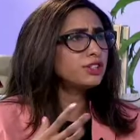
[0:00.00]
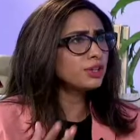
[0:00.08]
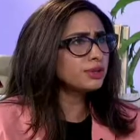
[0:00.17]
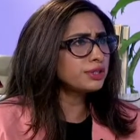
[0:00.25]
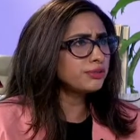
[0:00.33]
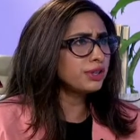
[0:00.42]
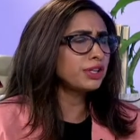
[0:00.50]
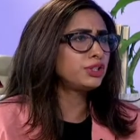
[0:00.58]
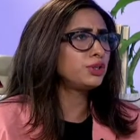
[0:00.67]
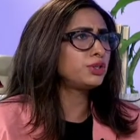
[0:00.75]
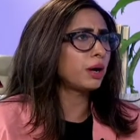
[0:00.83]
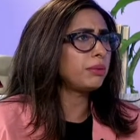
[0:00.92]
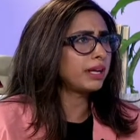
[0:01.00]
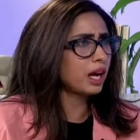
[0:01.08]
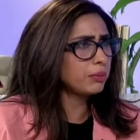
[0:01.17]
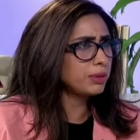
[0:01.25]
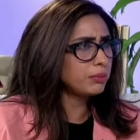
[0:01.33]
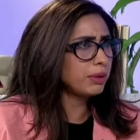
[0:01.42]
and it's so severe that you're
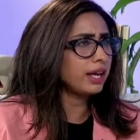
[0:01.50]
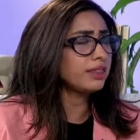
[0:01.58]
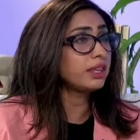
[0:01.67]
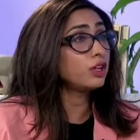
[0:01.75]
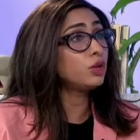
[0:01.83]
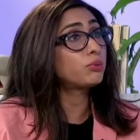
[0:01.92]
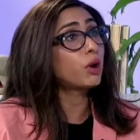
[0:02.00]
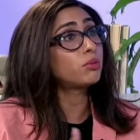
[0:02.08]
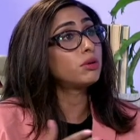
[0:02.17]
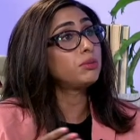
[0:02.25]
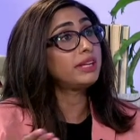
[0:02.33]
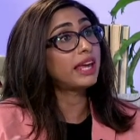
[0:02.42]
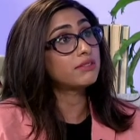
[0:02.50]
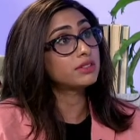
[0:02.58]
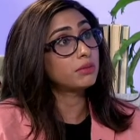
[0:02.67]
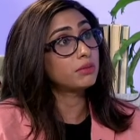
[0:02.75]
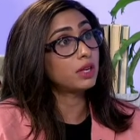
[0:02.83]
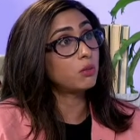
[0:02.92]
doubling up in pain, then you probably have
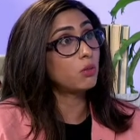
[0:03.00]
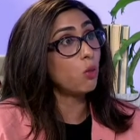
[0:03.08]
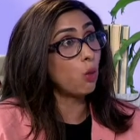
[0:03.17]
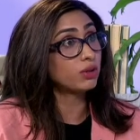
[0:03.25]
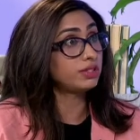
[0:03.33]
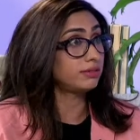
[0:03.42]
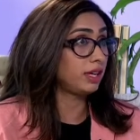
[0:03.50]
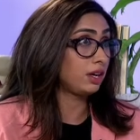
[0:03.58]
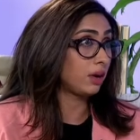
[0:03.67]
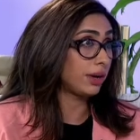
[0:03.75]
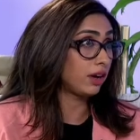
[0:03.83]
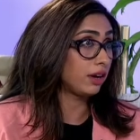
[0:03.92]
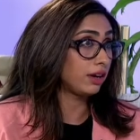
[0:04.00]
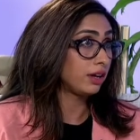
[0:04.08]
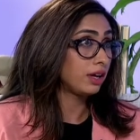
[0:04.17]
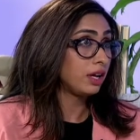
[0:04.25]
something more severe going on.